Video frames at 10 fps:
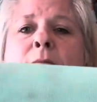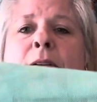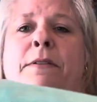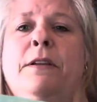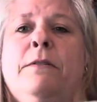my
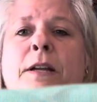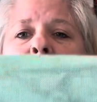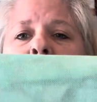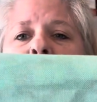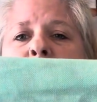video and I
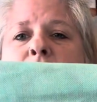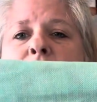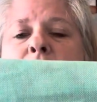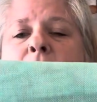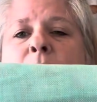made this,
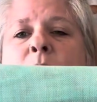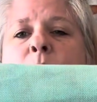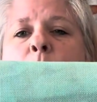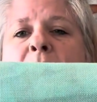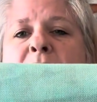if you
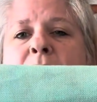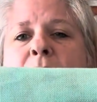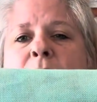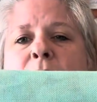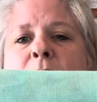watch that,
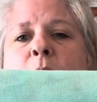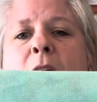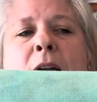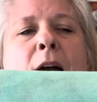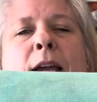you'll see
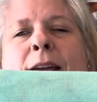why